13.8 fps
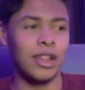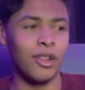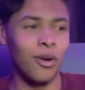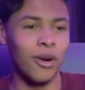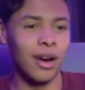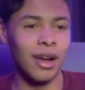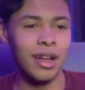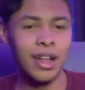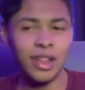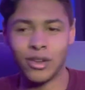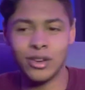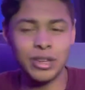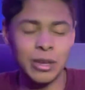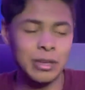Laura.
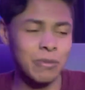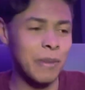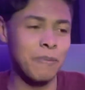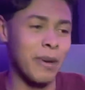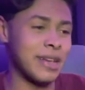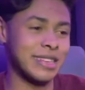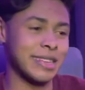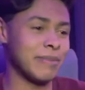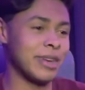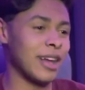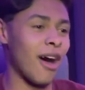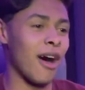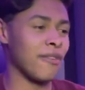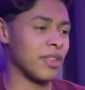Laura's just been pissing me
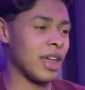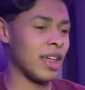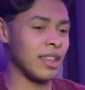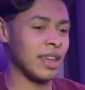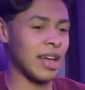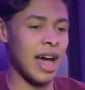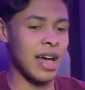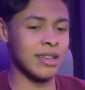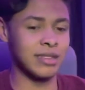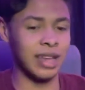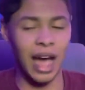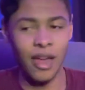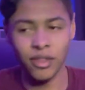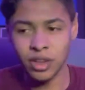off lately, guys.
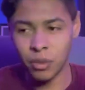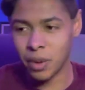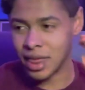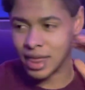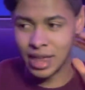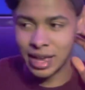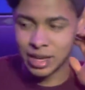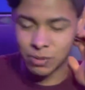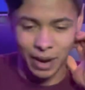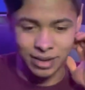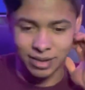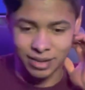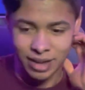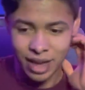Like, I don't know what it is, but I
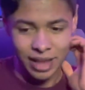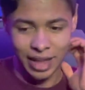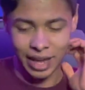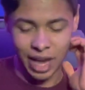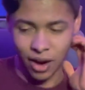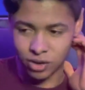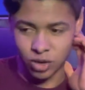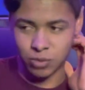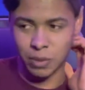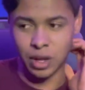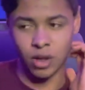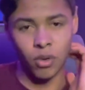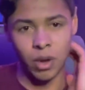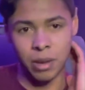just, that character's been
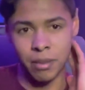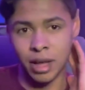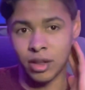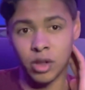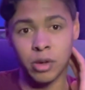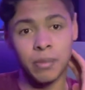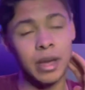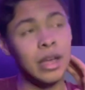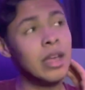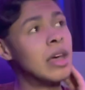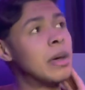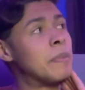annoying me a little bit.